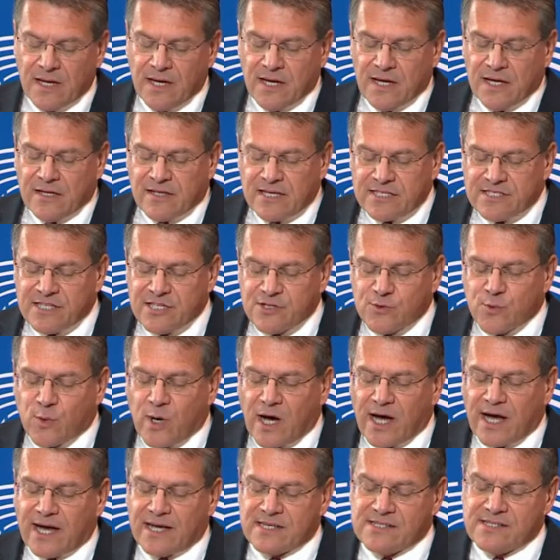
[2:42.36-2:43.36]
This is
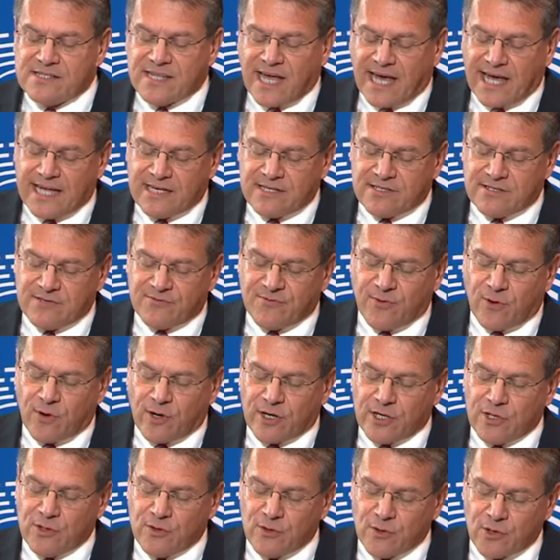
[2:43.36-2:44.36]
why I stand for
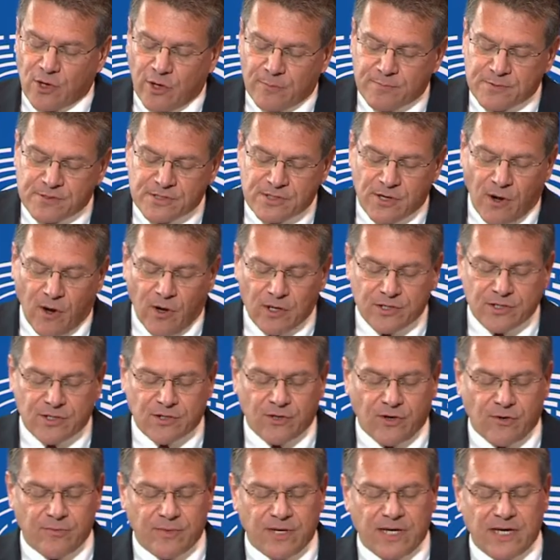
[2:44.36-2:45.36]
Europe's
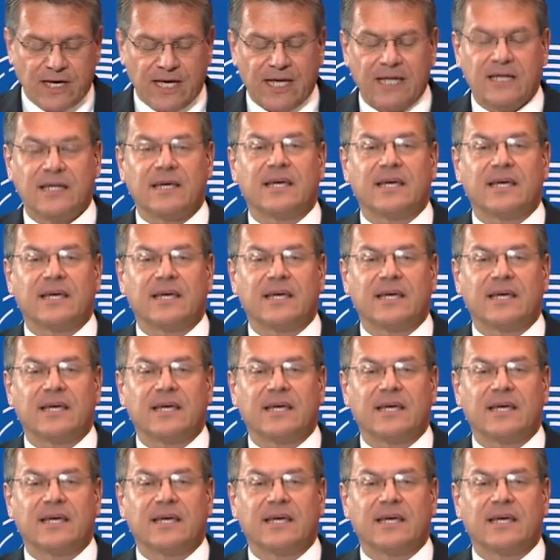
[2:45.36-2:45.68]
autonomy in